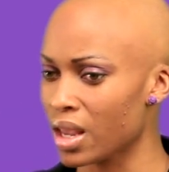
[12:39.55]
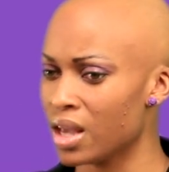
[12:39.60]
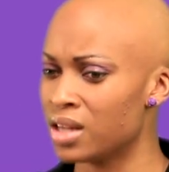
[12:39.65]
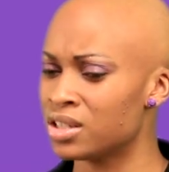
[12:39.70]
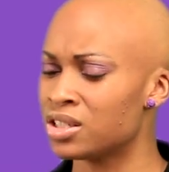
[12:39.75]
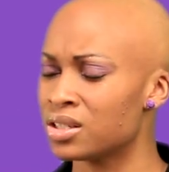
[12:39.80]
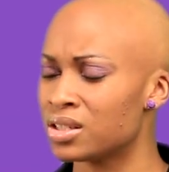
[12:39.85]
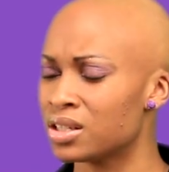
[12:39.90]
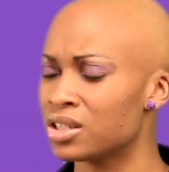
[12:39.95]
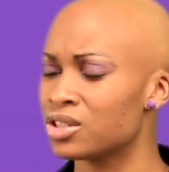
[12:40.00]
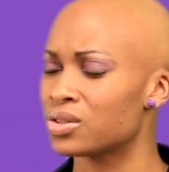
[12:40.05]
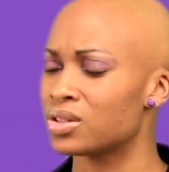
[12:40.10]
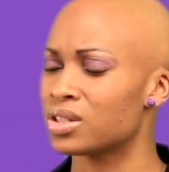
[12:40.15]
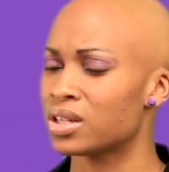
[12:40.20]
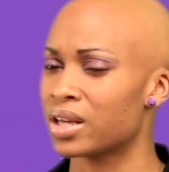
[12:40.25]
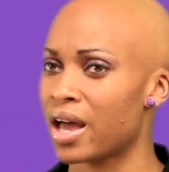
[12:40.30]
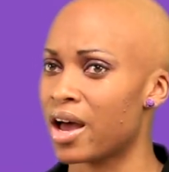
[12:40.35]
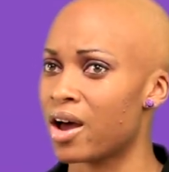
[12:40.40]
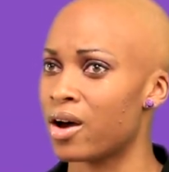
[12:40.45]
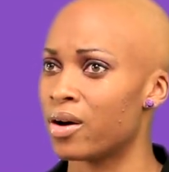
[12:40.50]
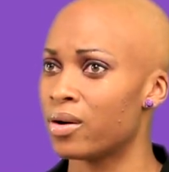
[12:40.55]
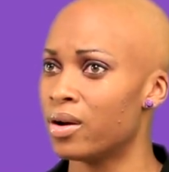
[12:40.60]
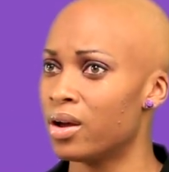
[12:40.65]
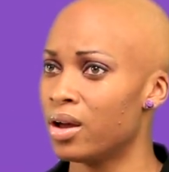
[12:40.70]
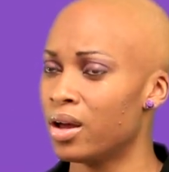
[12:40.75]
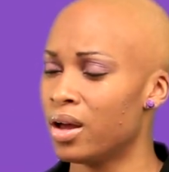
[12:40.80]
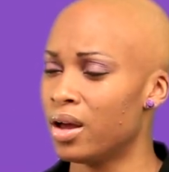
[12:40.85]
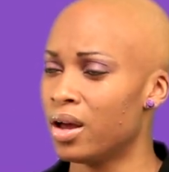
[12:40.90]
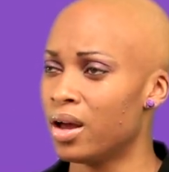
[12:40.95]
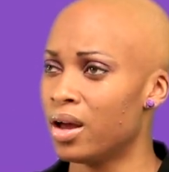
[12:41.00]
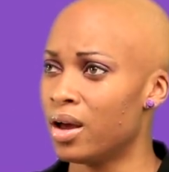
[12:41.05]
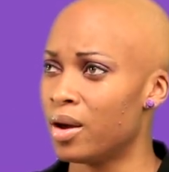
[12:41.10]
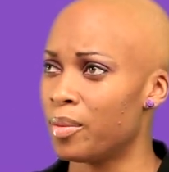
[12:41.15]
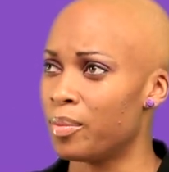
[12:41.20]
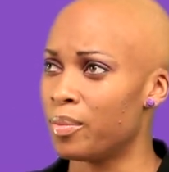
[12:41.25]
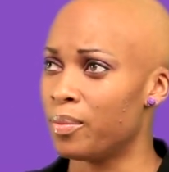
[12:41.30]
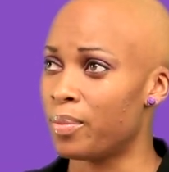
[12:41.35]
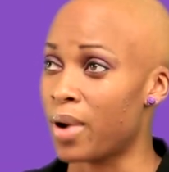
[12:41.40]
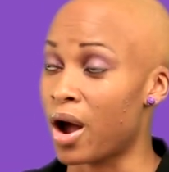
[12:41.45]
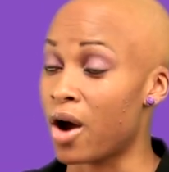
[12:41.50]
it's just interesting how
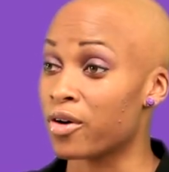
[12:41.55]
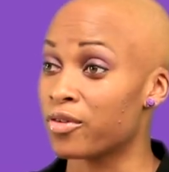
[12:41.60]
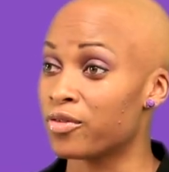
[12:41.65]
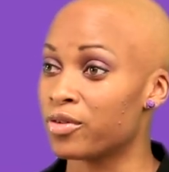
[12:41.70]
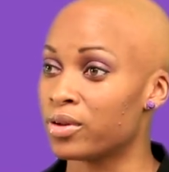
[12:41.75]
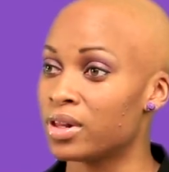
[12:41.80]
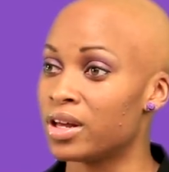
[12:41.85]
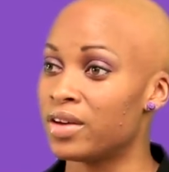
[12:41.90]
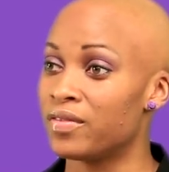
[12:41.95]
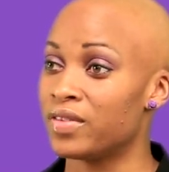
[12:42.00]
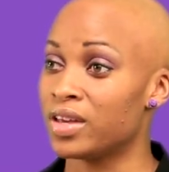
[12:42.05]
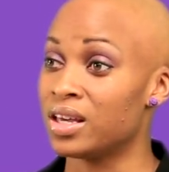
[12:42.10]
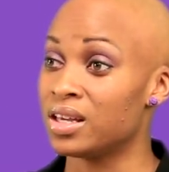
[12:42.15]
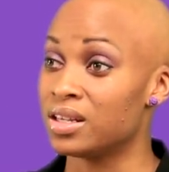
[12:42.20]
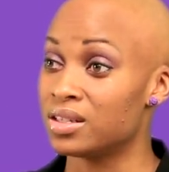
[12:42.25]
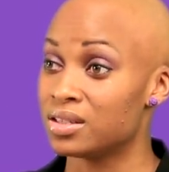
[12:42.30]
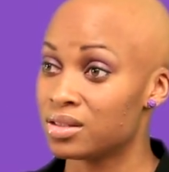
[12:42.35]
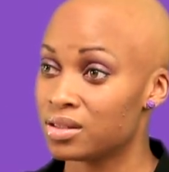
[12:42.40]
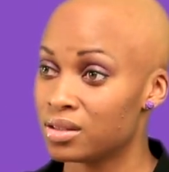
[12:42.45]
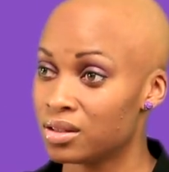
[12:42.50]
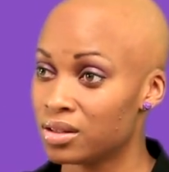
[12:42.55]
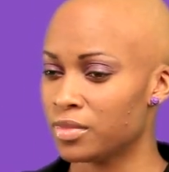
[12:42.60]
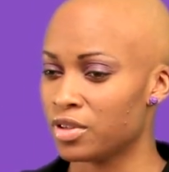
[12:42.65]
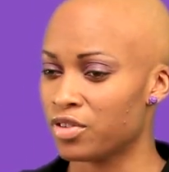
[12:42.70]
powerful love is.